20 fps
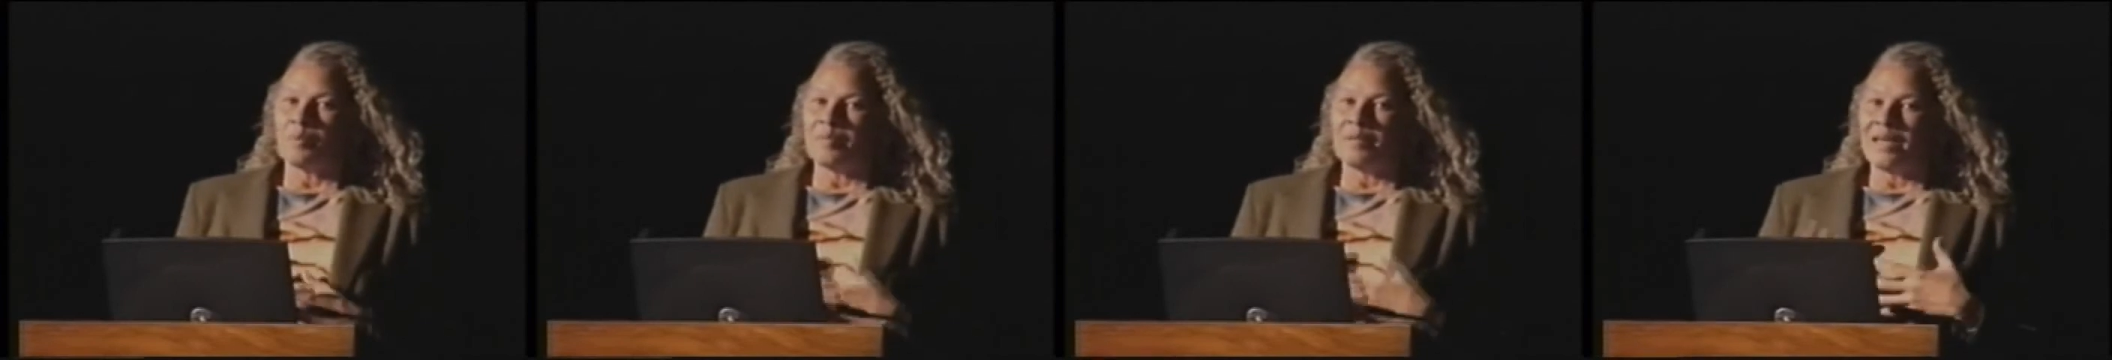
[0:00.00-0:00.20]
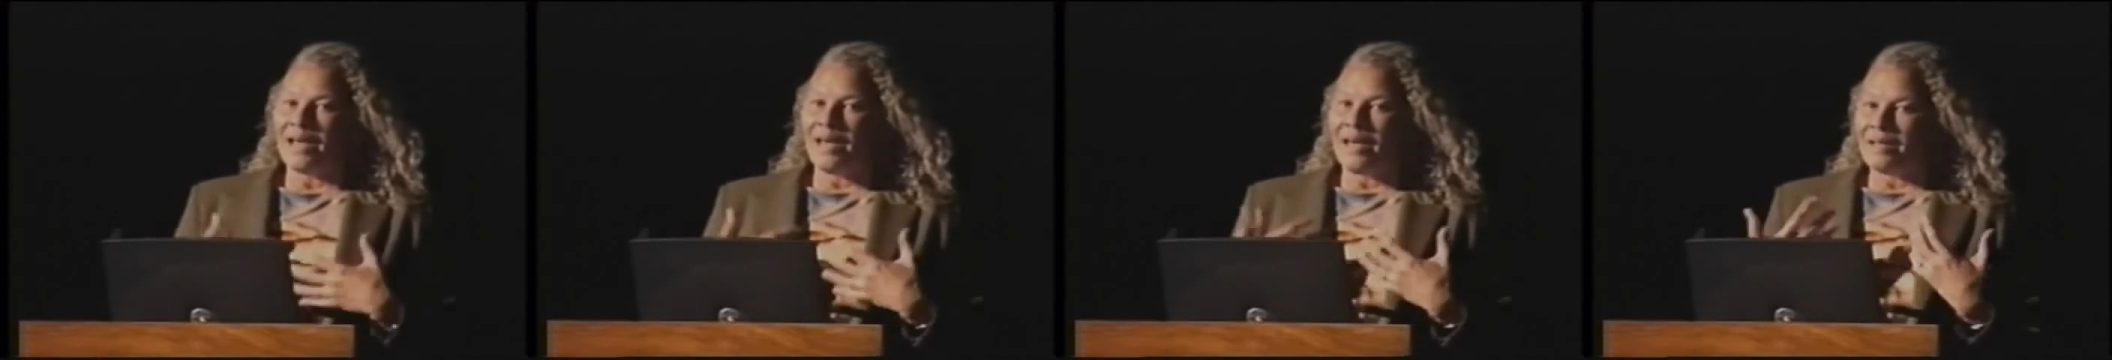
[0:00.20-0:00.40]

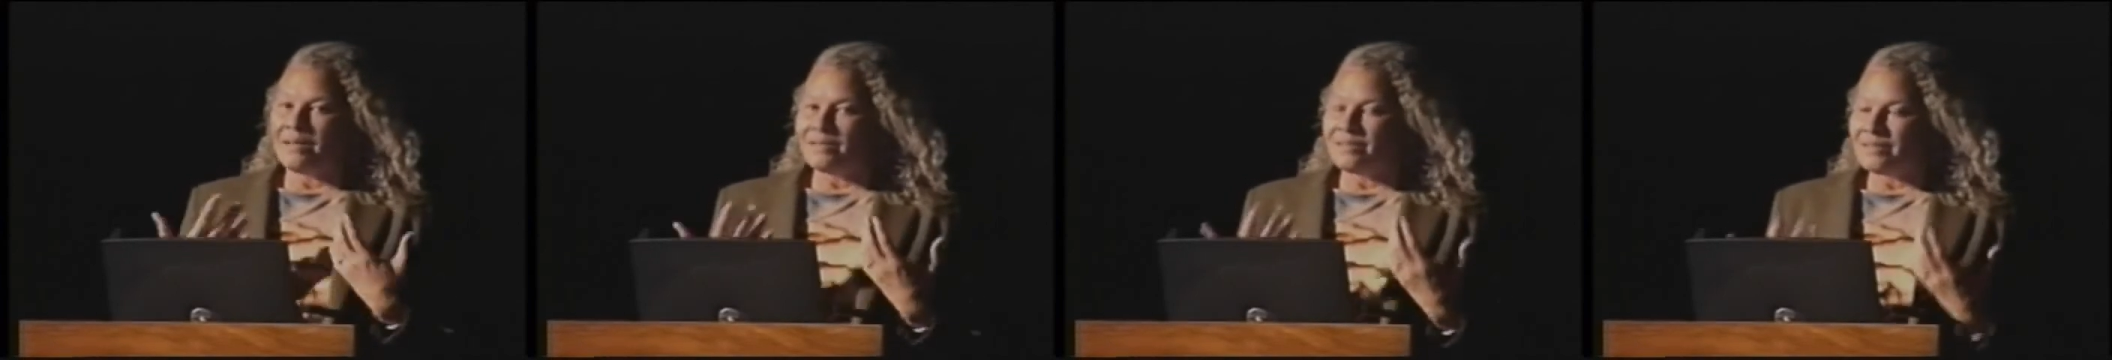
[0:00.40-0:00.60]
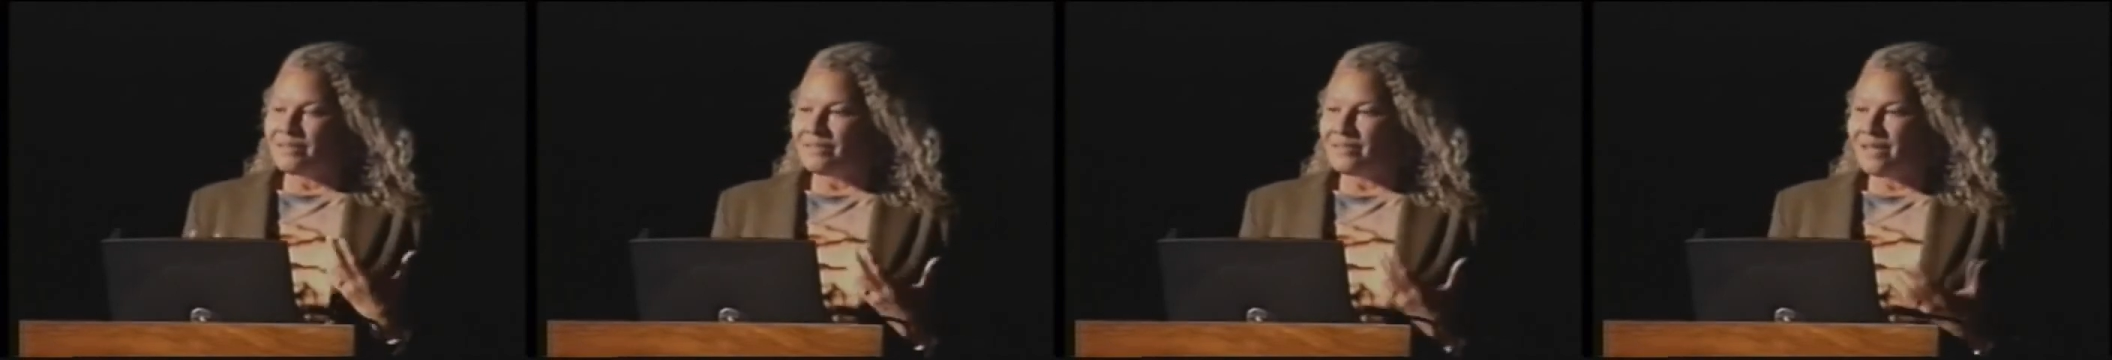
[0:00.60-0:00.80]
began
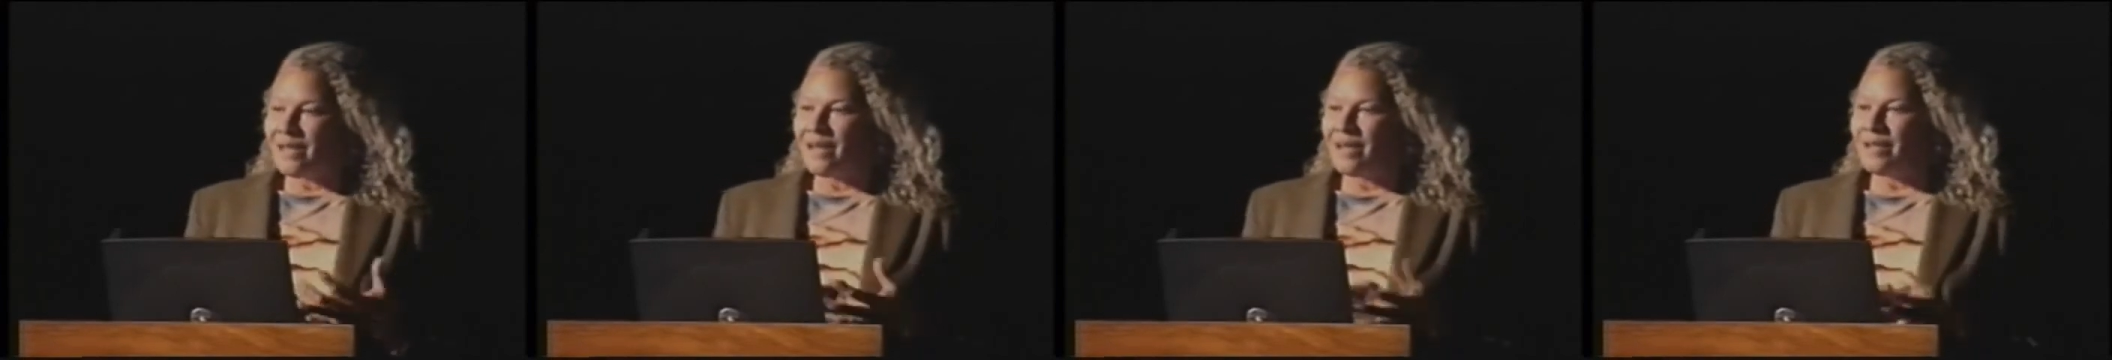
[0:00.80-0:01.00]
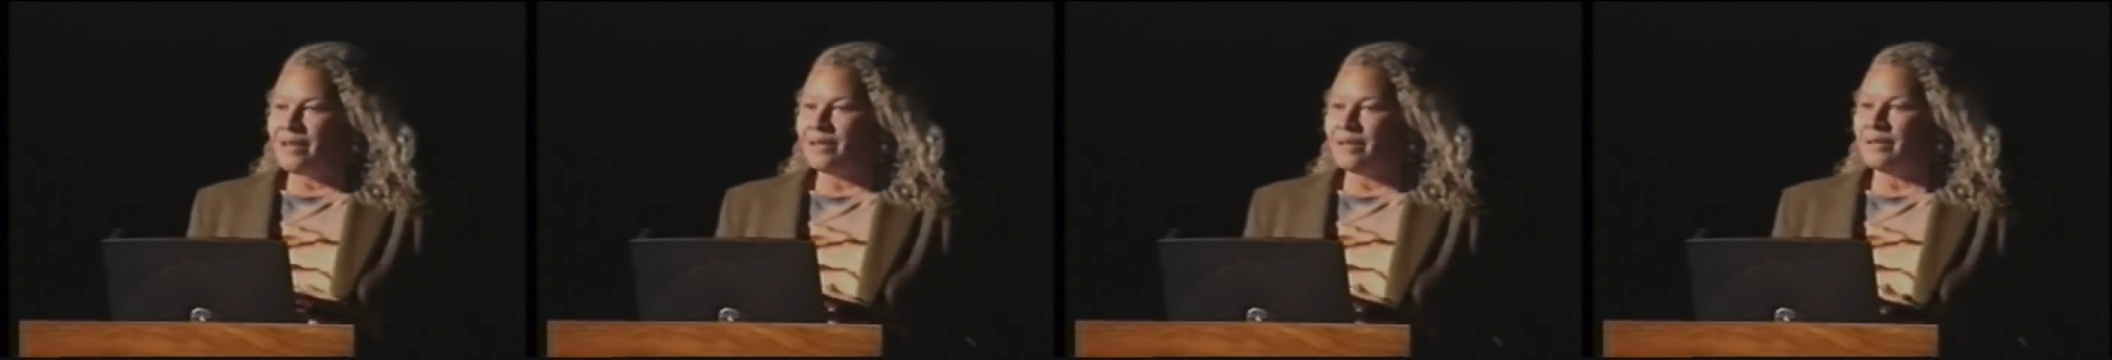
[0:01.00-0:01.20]
to
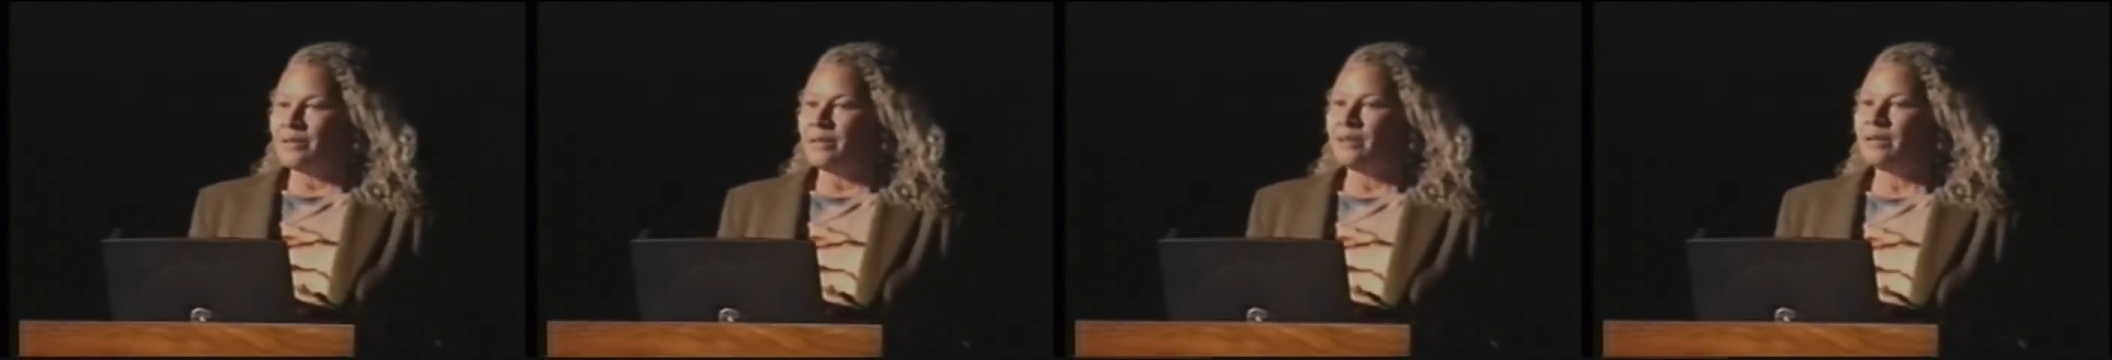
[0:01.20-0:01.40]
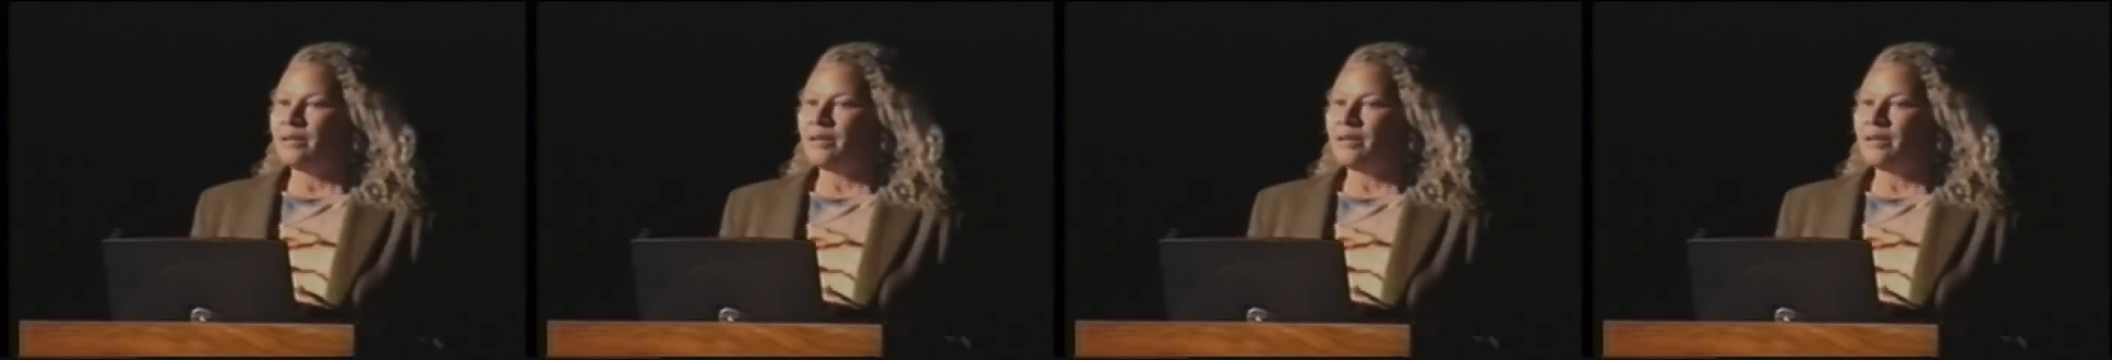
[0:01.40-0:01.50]
say in,